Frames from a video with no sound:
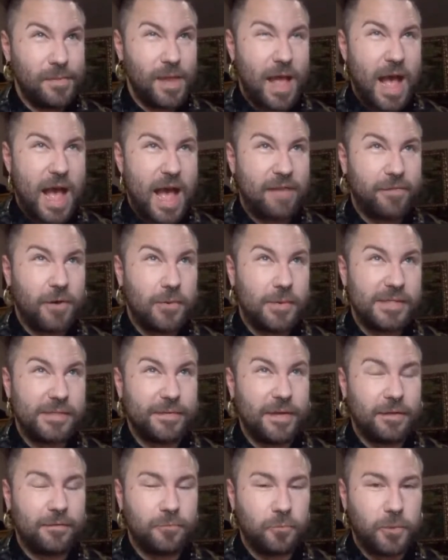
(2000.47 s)
I've always
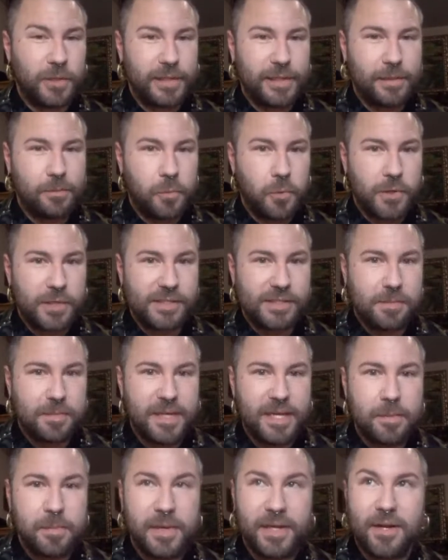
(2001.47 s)
felt really important to
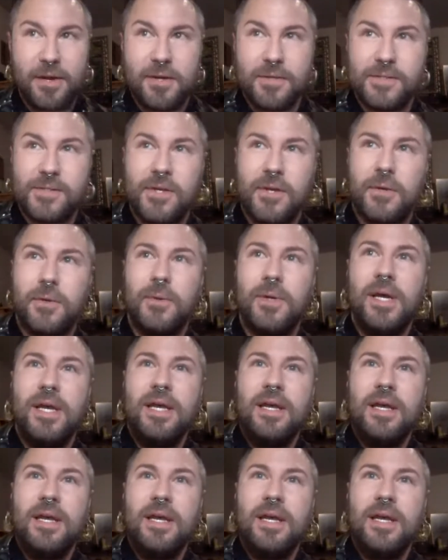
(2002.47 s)
me, but also